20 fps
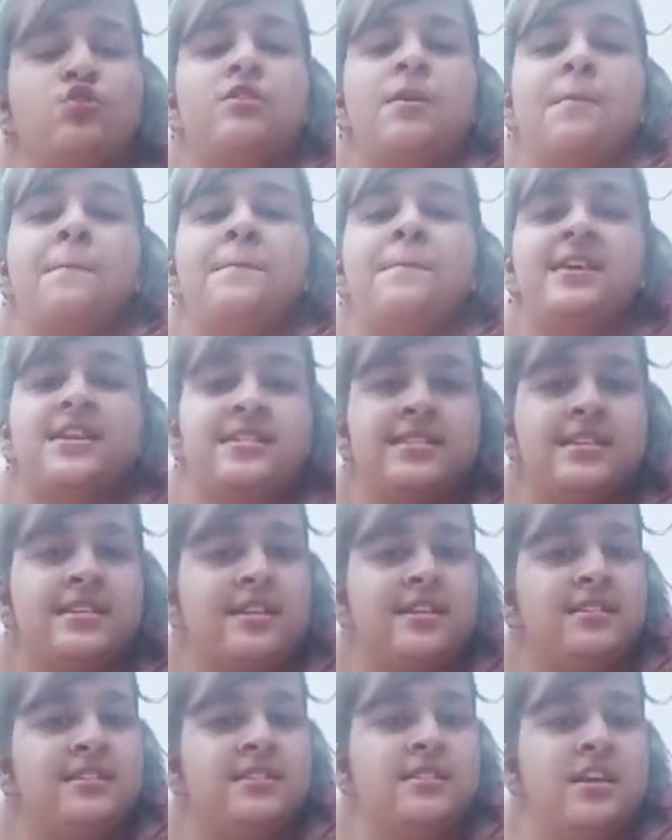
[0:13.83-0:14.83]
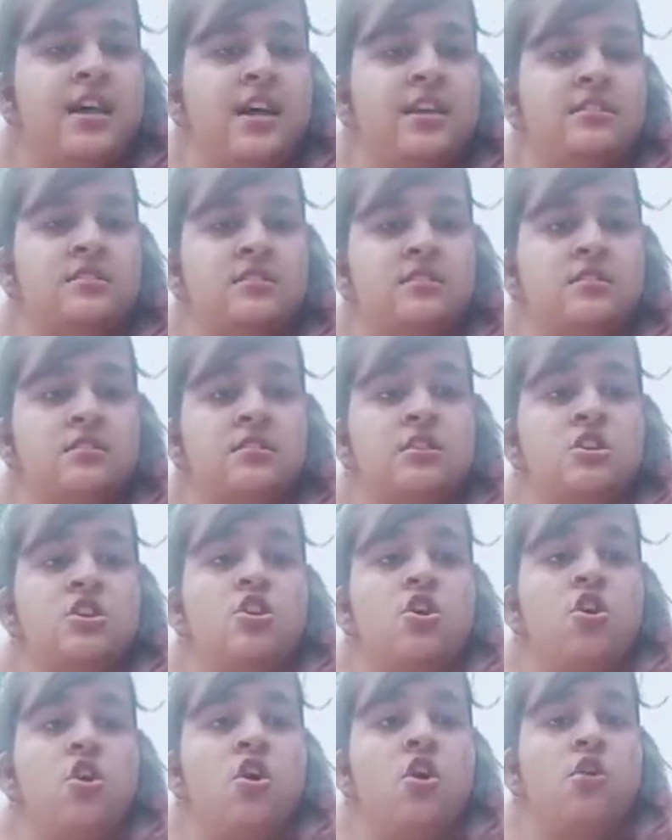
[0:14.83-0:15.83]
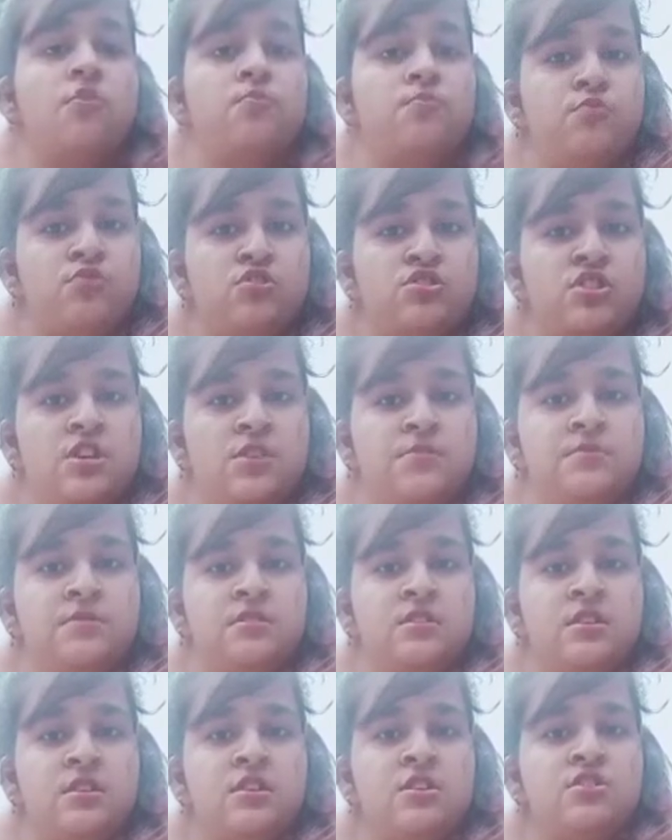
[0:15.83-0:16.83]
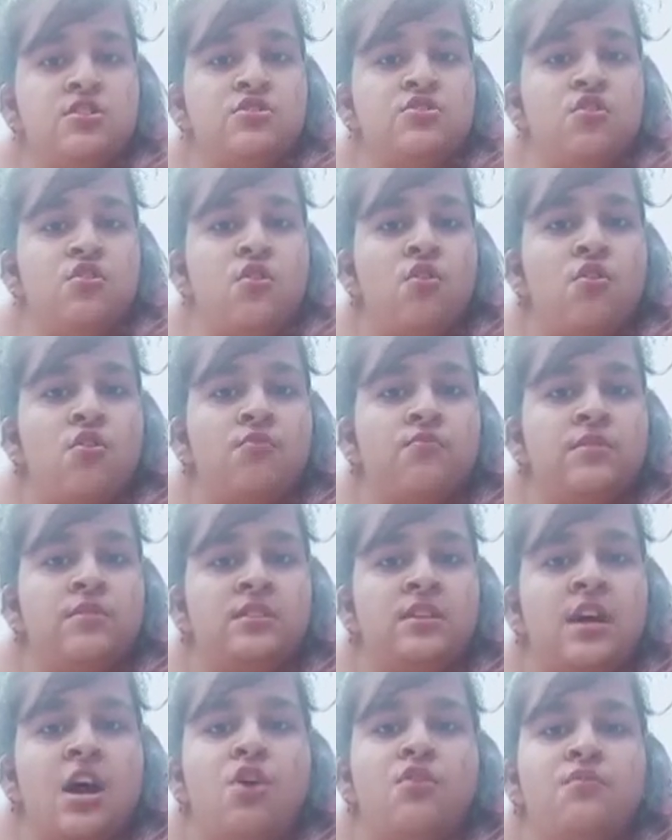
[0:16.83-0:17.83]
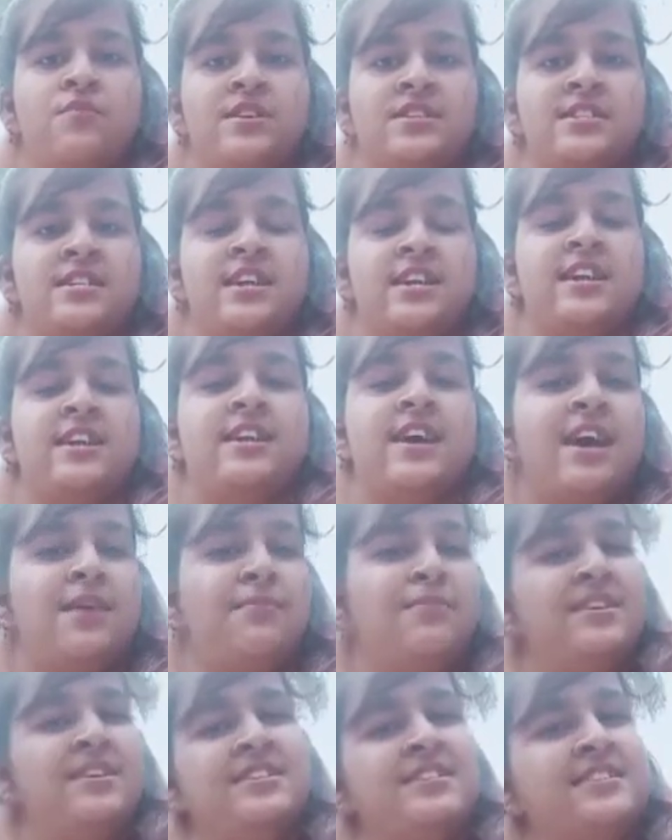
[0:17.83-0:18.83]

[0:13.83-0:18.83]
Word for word: the basic exercises of push-ups. So without wasting any time let's